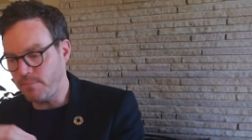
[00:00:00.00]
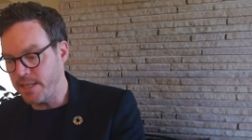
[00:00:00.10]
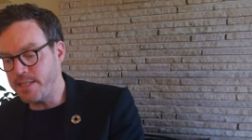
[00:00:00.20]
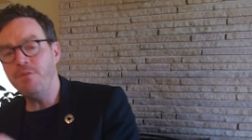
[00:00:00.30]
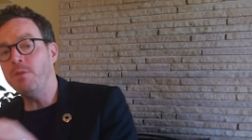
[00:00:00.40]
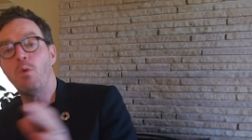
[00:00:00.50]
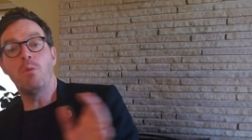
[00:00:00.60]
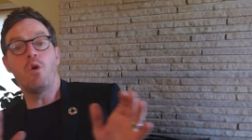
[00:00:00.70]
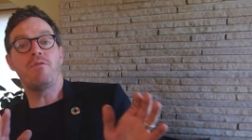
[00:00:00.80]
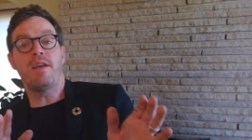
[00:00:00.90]
It's even more
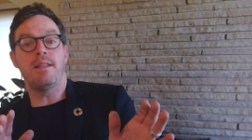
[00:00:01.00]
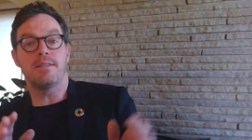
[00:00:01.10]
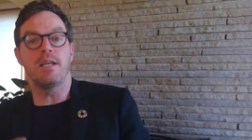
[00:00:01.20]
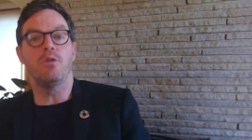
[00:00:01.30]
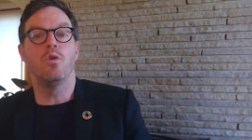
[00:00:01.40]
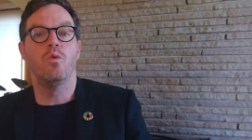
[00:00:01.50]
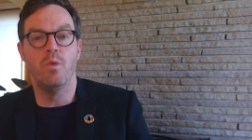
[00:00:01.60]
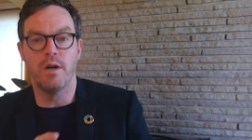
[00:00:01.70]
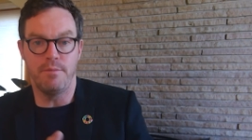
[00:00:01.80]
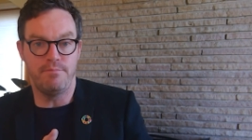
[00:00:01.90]
motivating than saying,
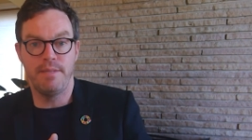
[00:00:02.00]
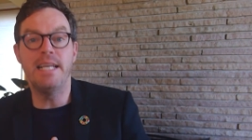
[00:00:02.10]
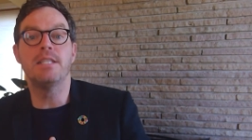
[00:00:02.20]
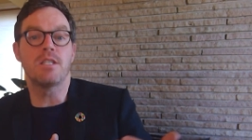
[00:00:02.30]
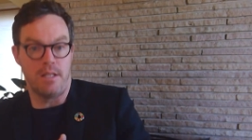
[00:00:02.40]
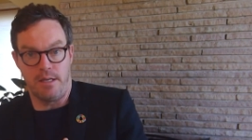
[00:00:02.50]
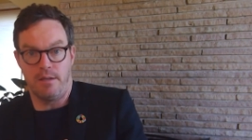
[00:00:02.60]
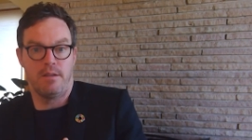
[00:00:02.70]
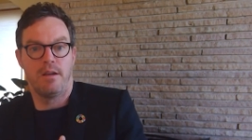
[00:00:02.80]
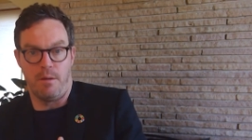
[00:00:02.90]
we're an insulin
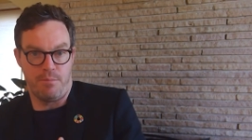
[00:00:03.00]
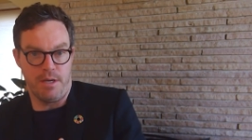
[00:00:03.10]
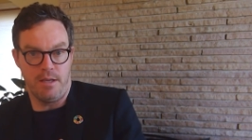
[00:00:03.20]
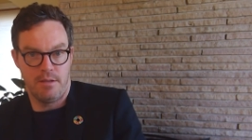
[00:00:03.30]
company.